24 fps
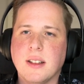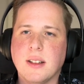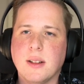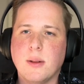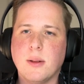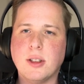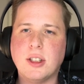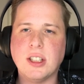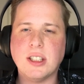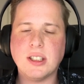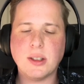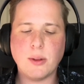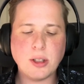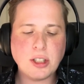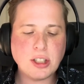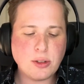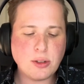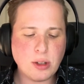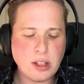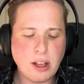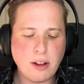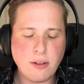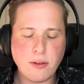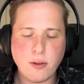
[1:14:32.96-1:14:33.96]
which is
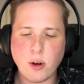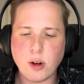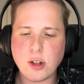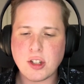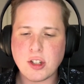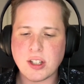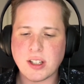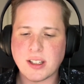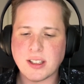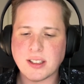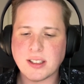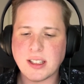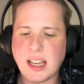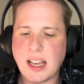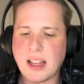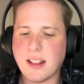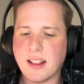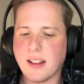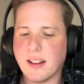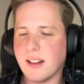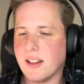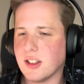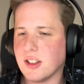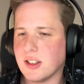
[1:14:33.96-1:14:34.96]
really unfortunate because
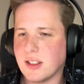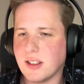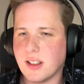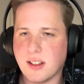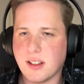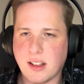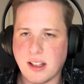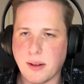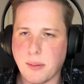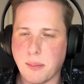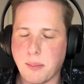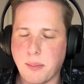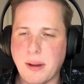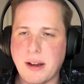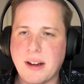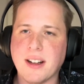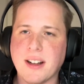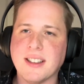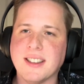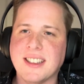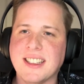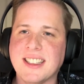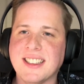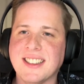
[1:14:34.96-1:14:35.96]
again, just to pick
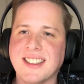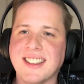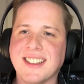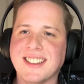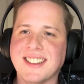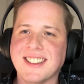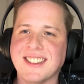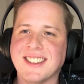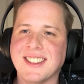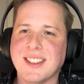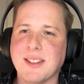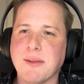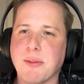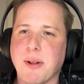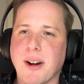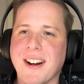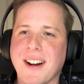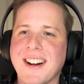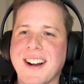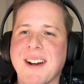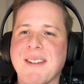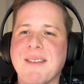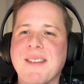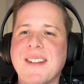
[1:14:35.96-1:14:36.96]
on Disney since you brought
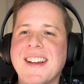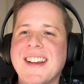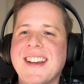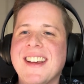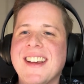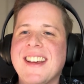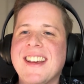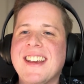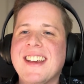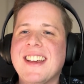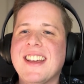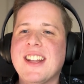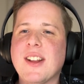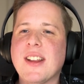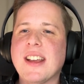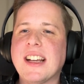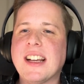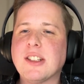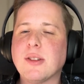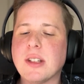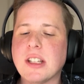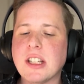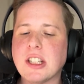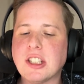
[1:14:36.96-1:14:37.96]
it up, like
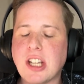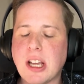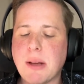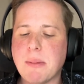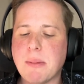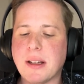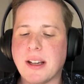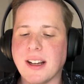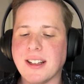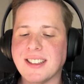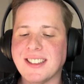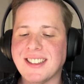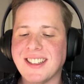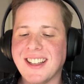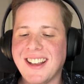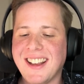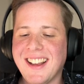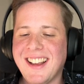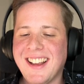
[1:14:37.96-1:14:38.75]
it's really a shame because